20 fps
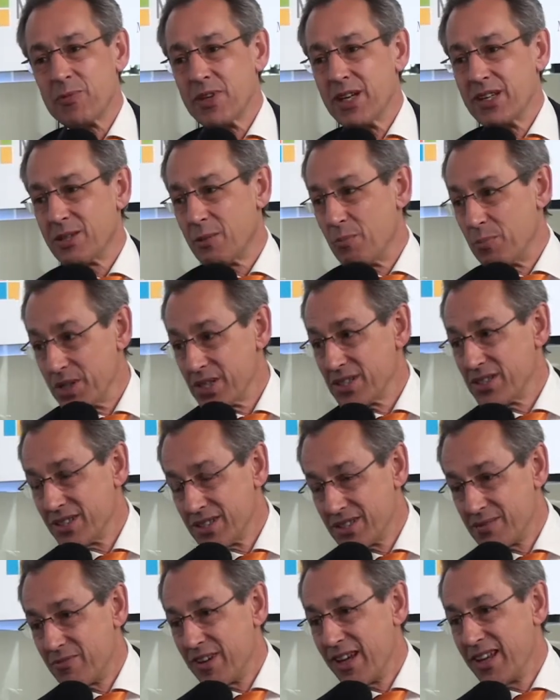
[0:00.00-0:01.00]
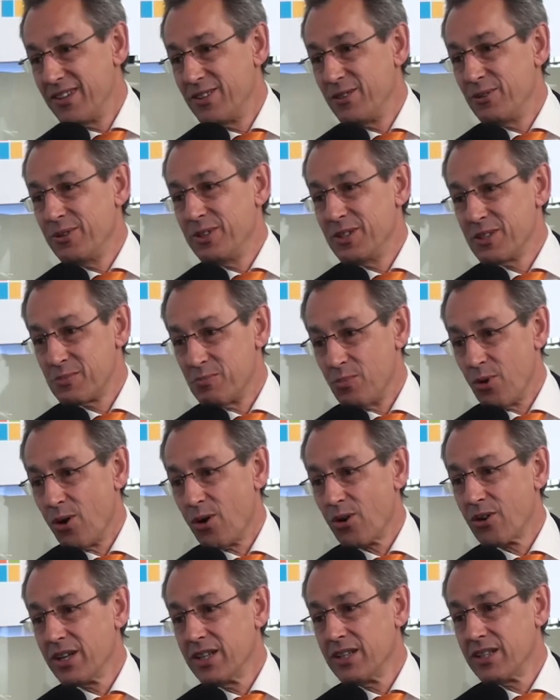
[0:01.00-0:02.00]
The business value is
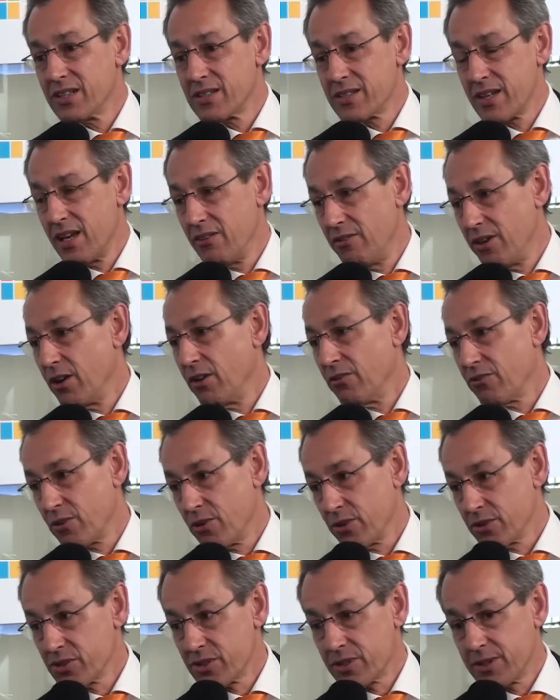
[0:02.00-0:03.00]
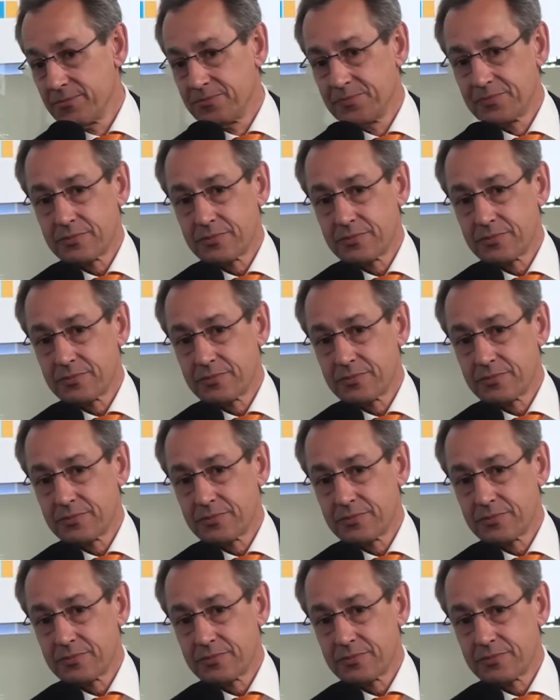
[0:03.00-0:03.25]
more in the saving of cost.